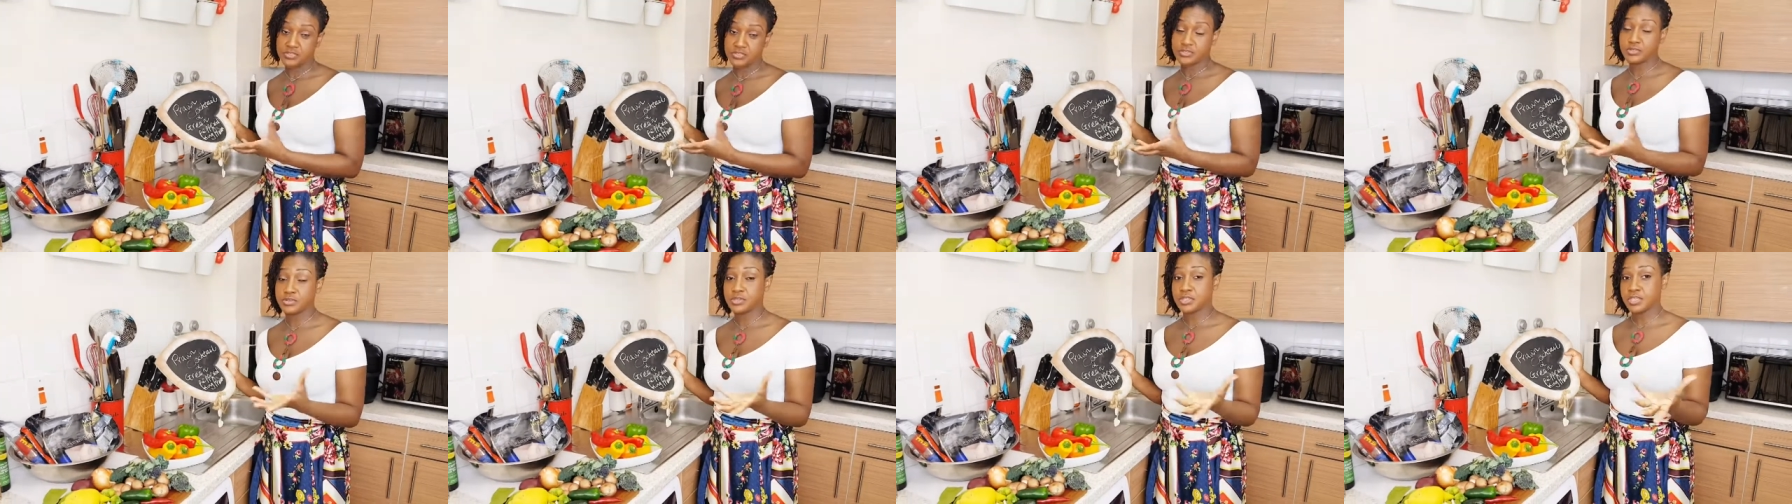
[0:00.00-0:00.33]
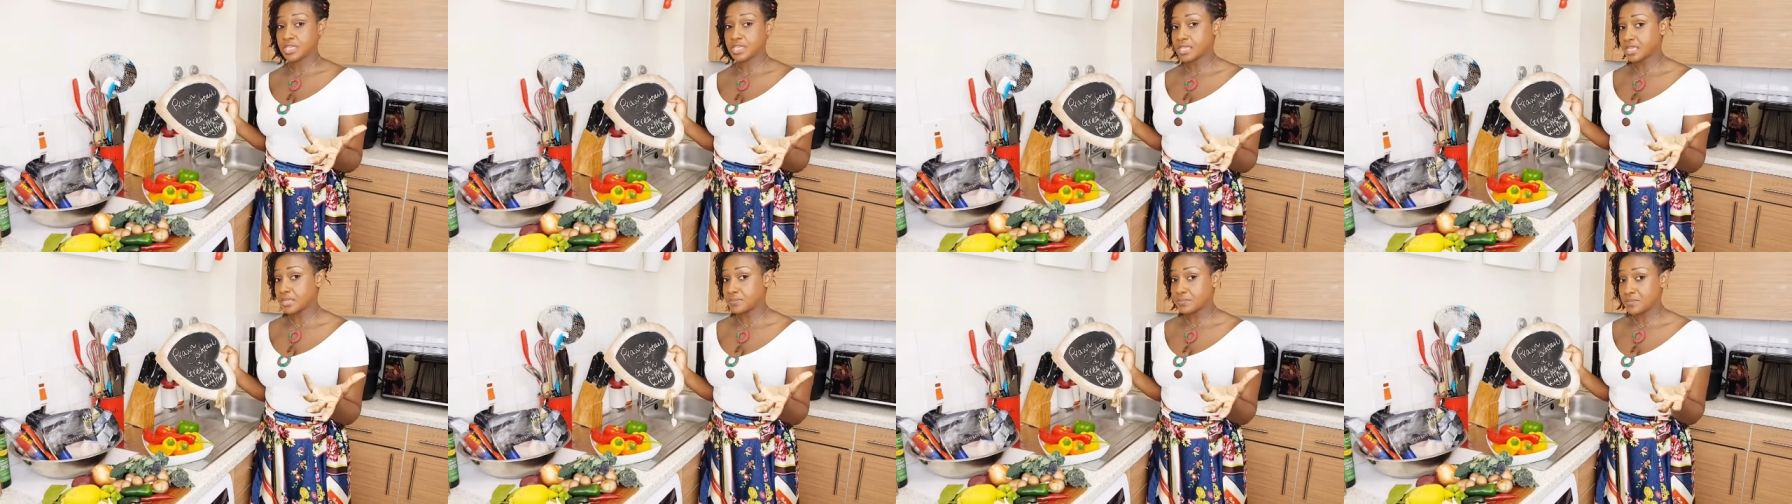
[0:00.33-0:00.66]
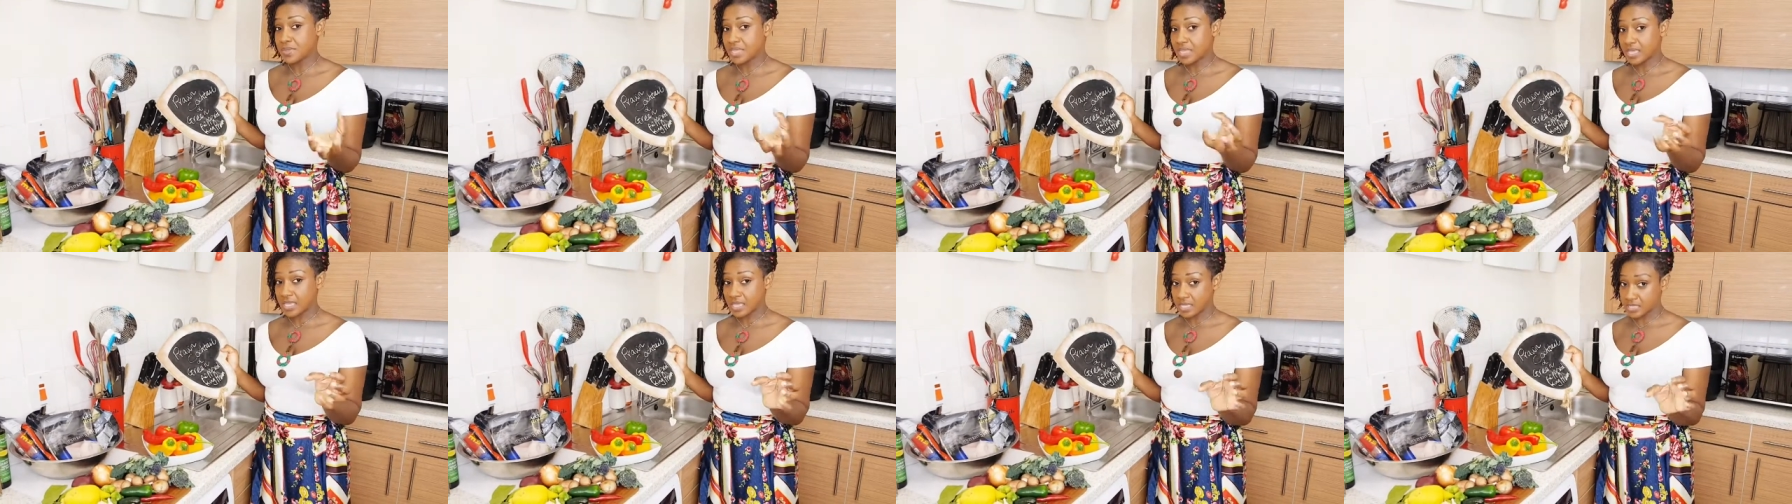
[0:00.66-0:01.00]
So you can
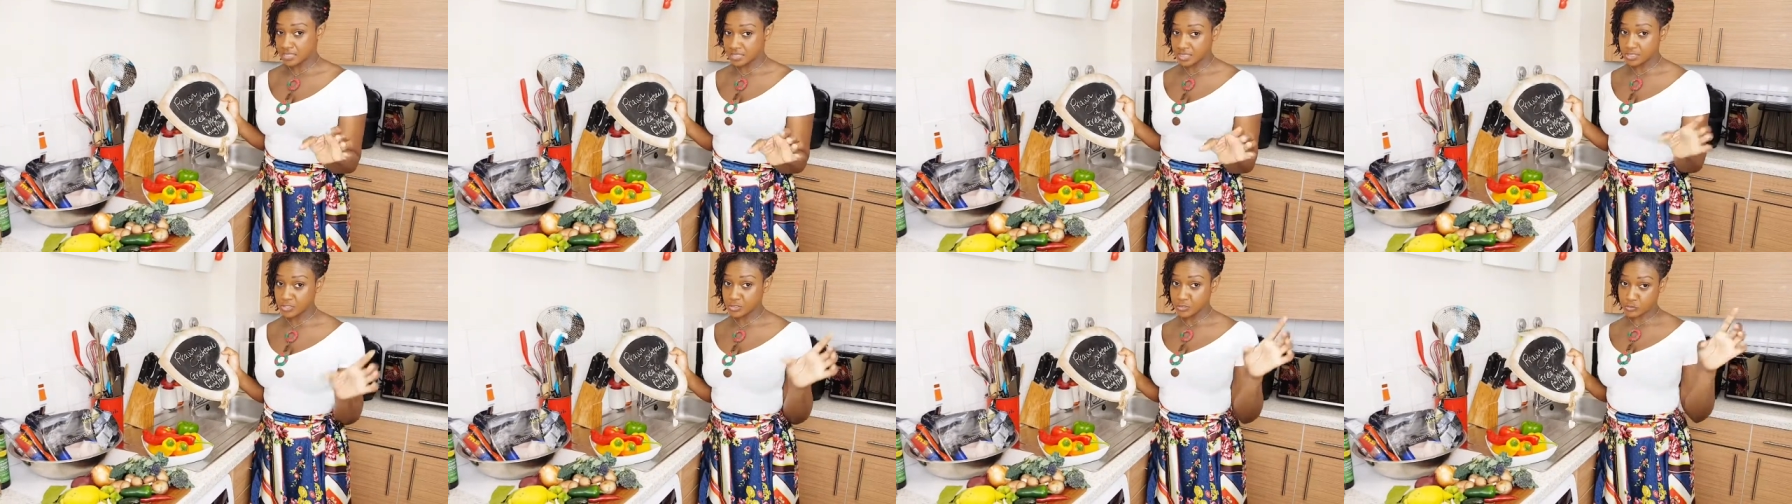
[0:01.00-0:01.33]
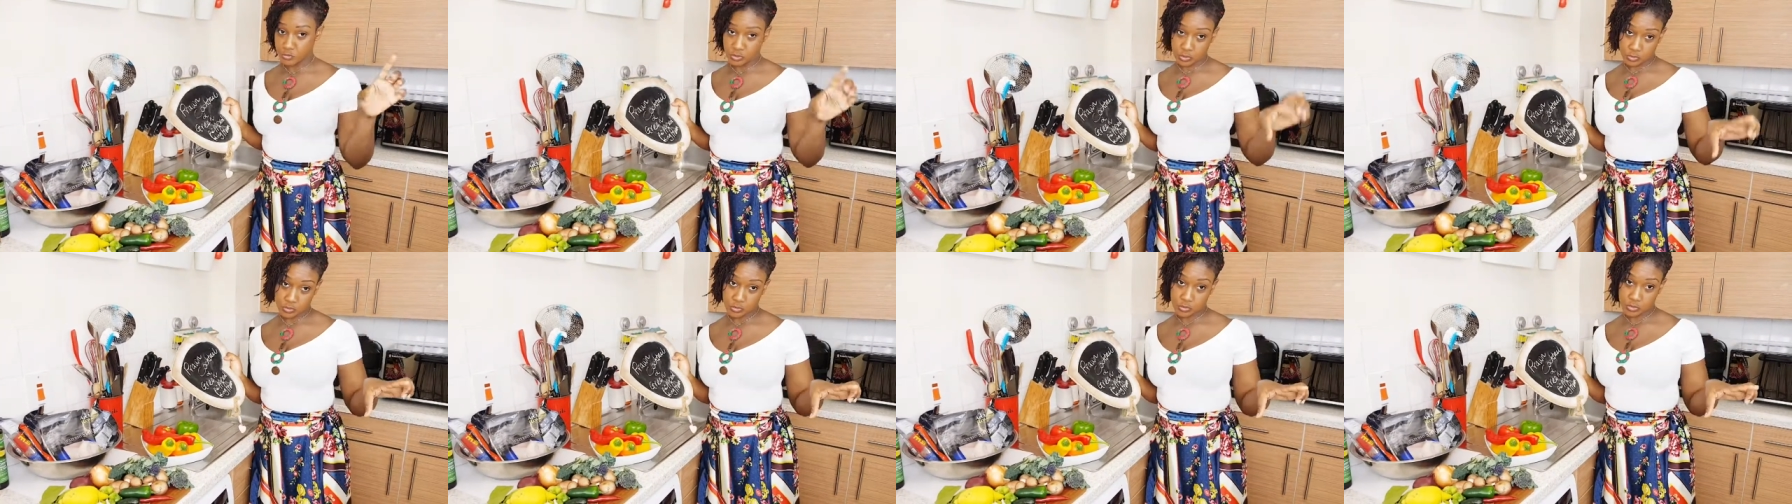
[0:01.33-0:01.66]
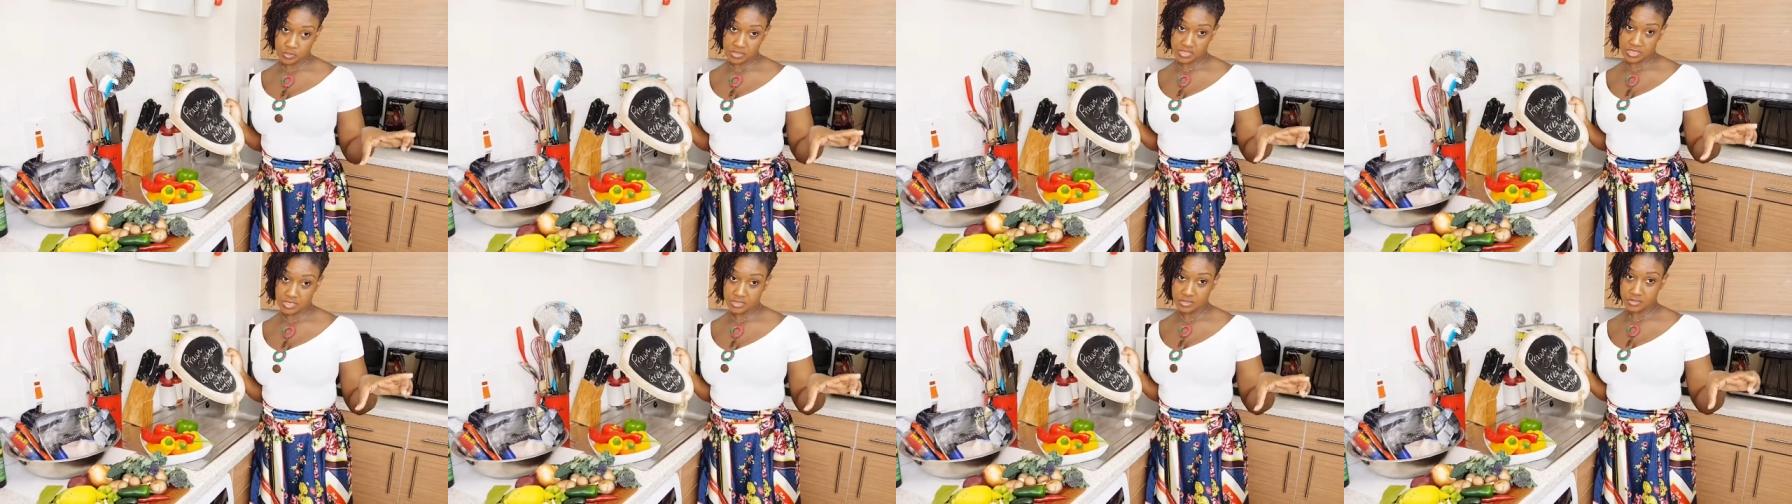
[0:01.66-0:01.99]
make it into a
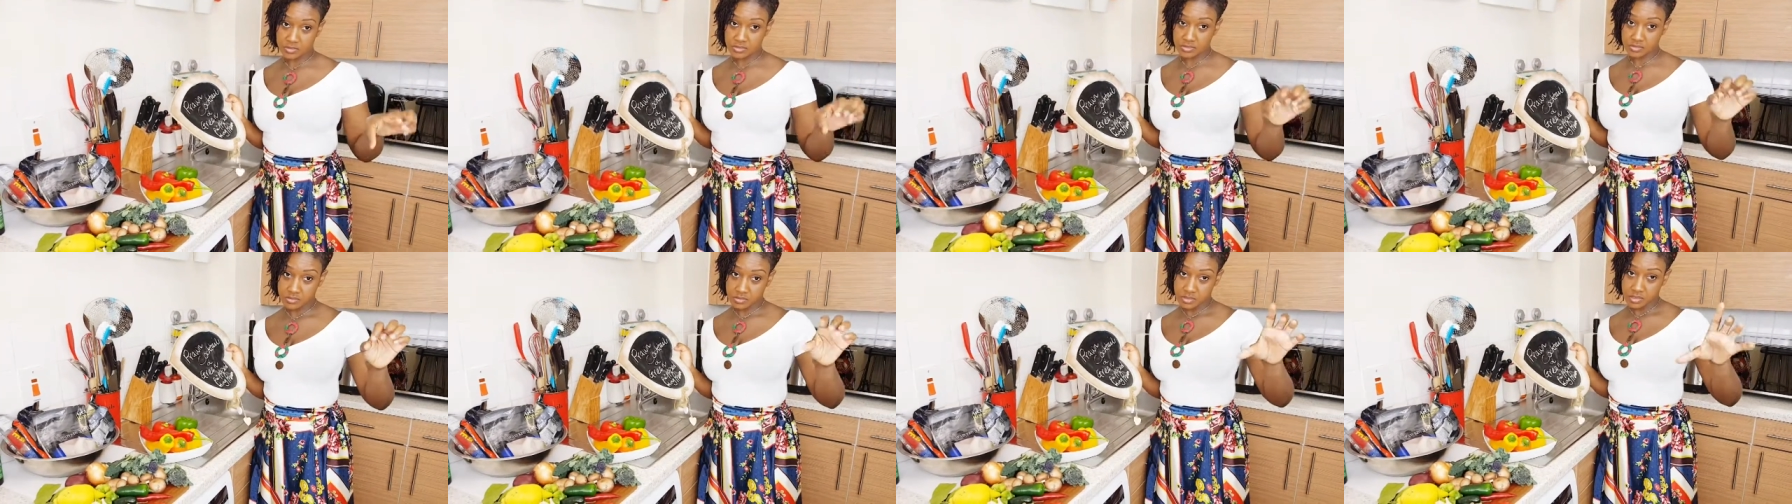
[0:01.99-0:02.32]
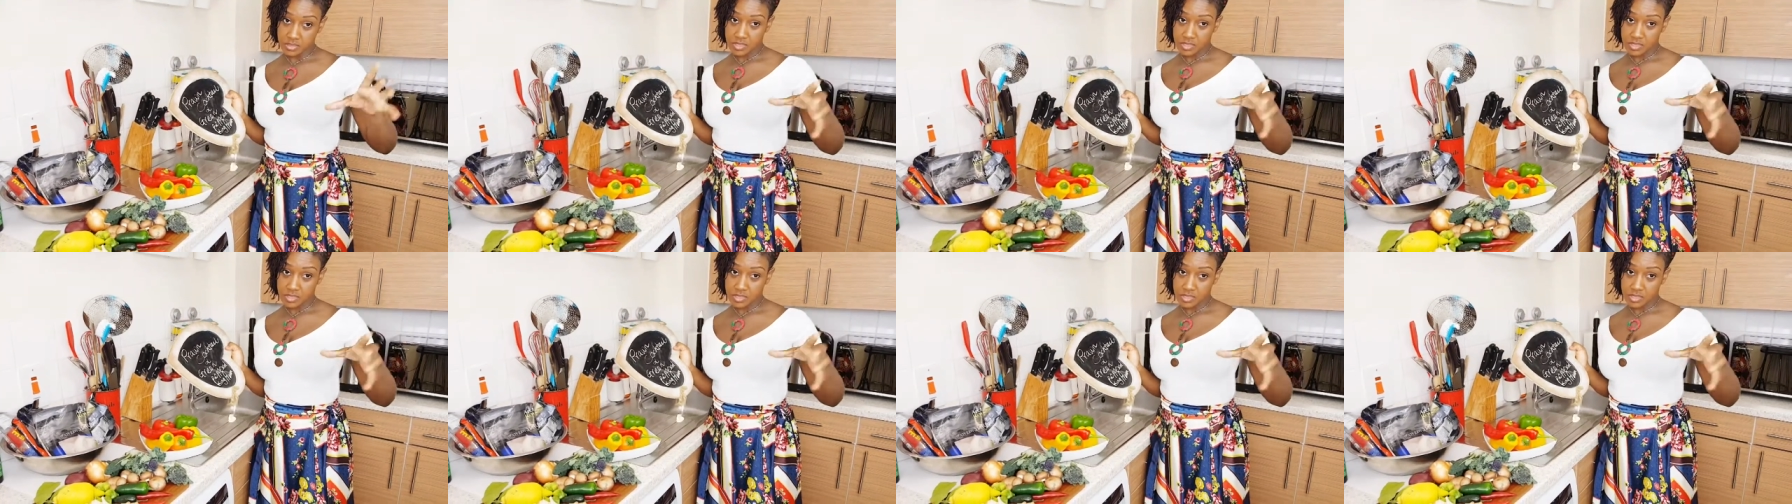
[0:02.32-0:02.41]
cocktail,